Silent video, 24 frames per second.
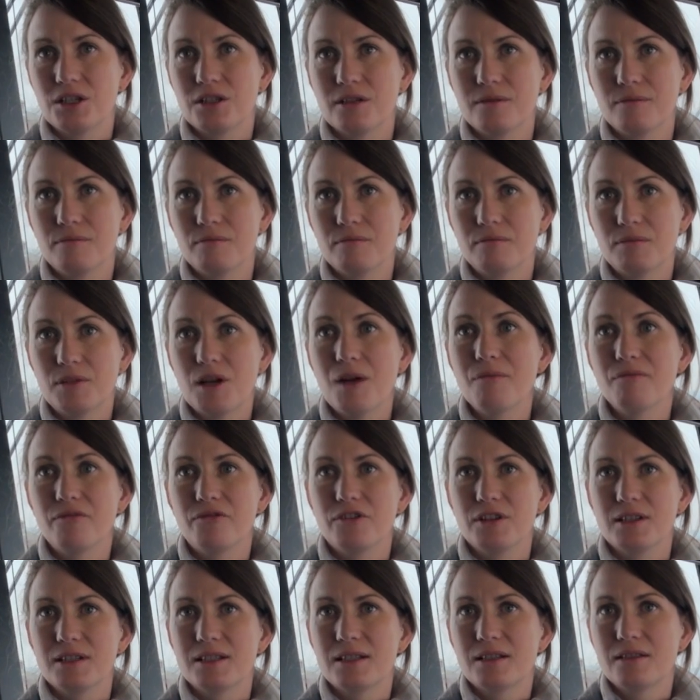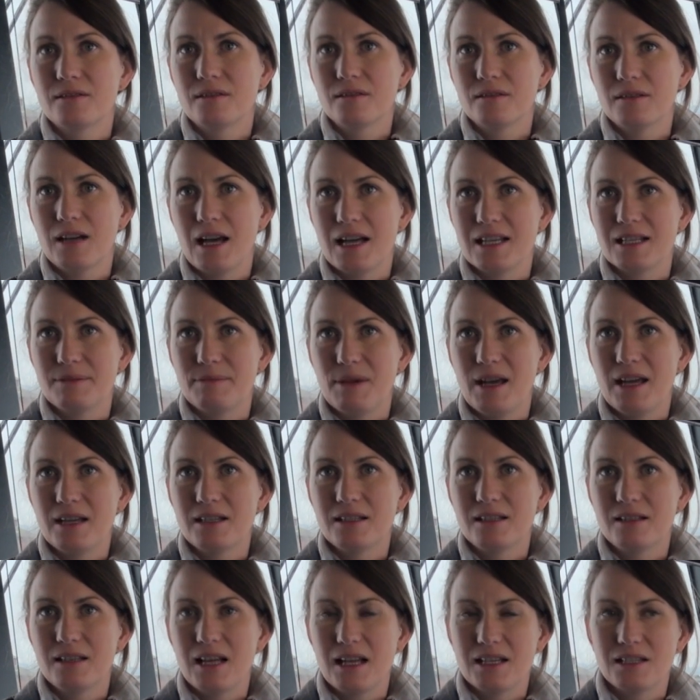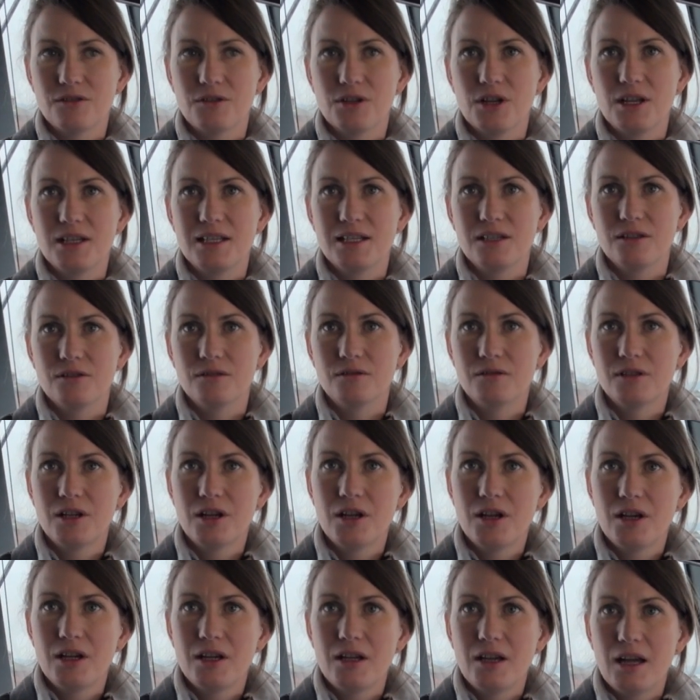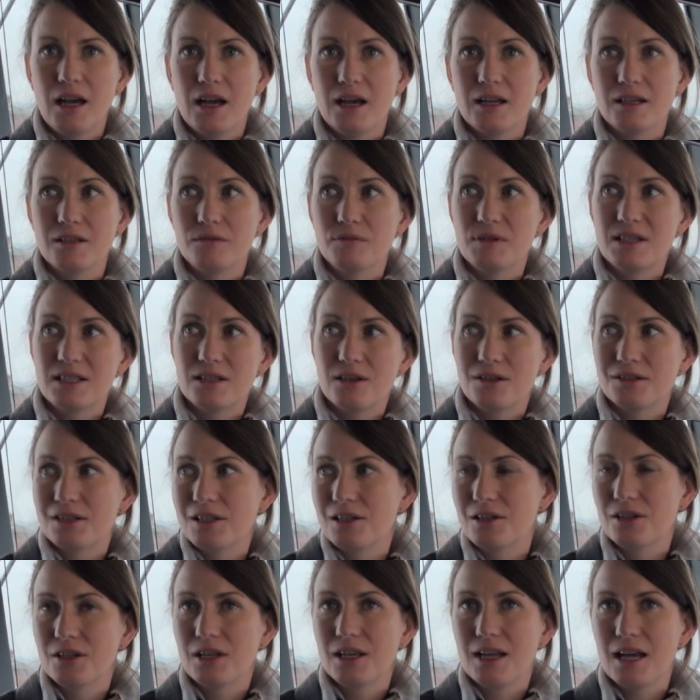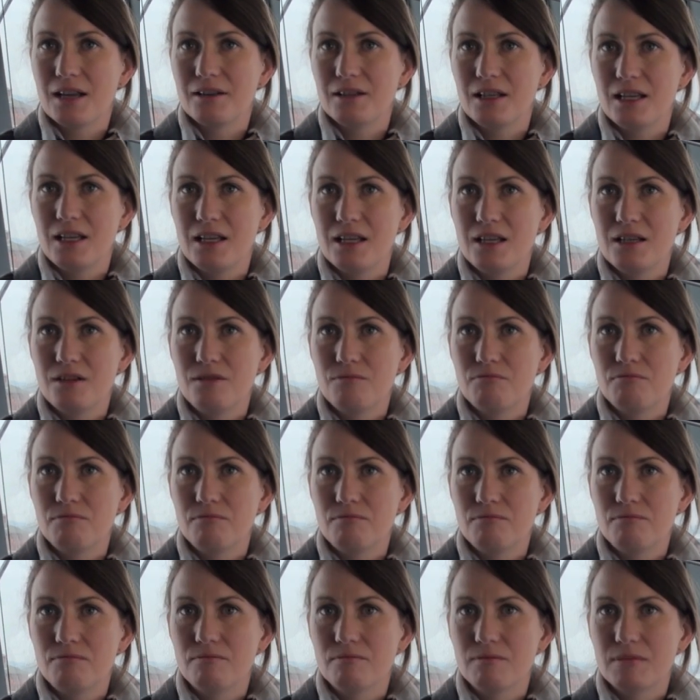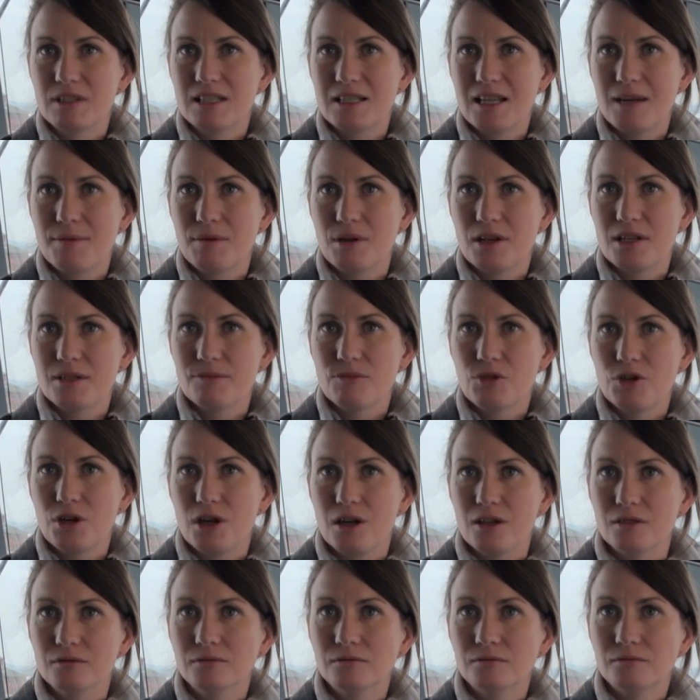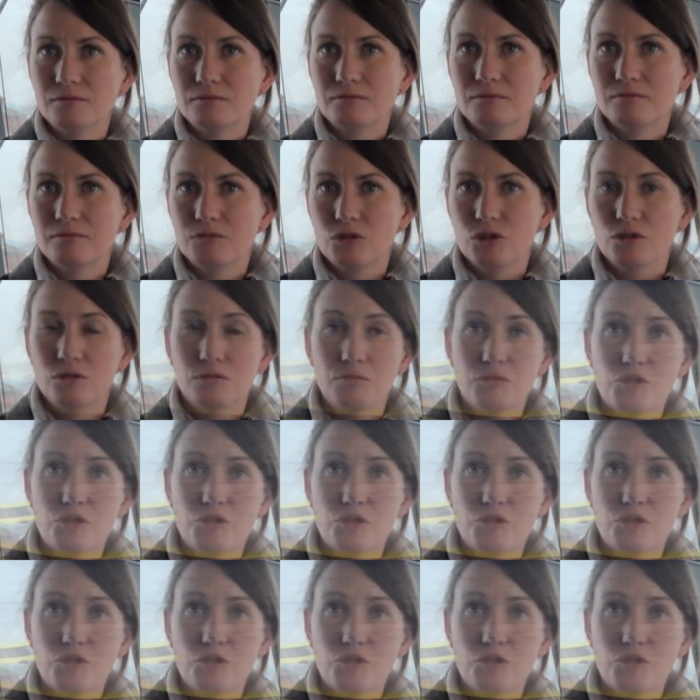comfort aspect that's not ideal. And we started looking at the Stabilized Monohull, or